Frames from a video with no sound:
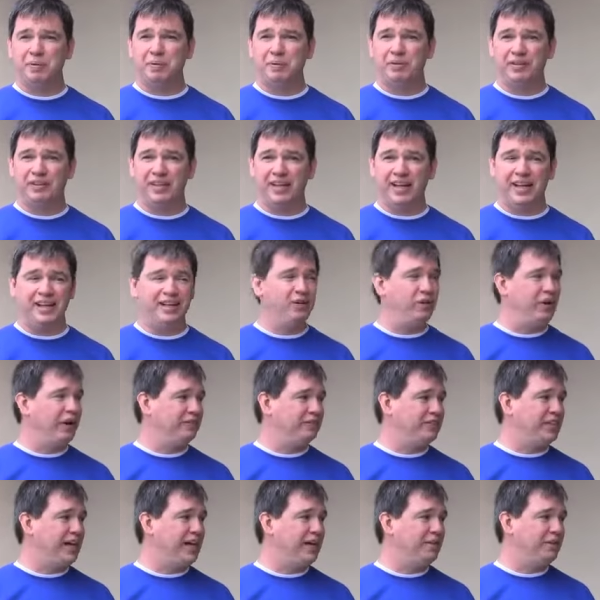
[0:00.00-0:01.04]
People say hey, I don't
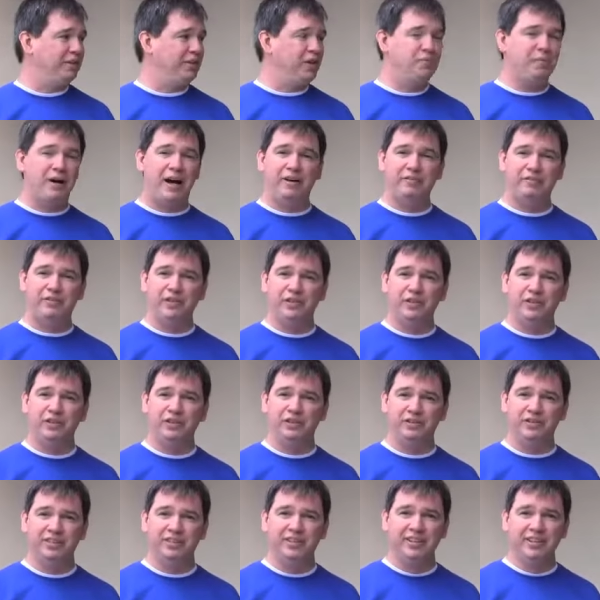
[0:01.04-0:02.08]
have time to go buy food,
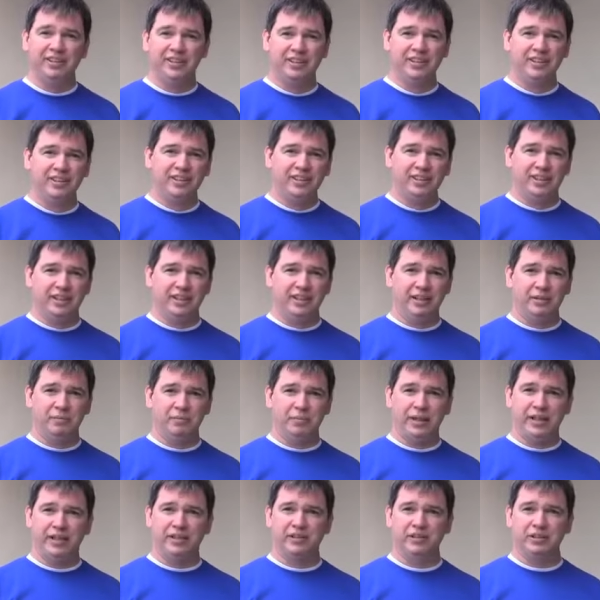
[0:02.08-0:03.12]
and, and uh,
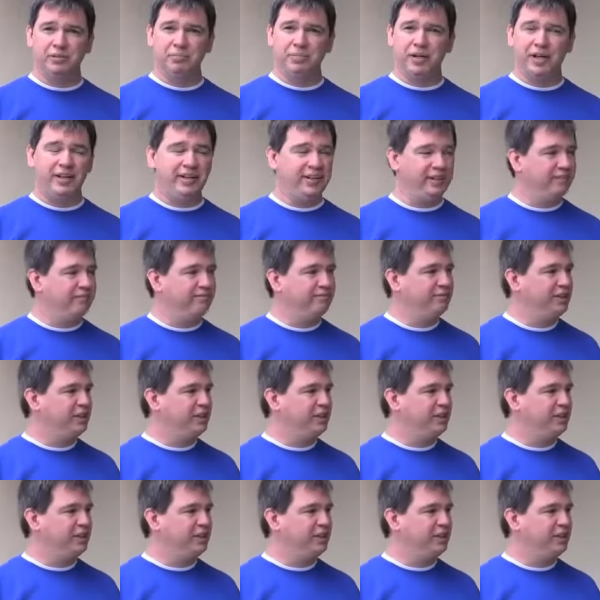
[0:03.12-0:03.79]
but here's some money. And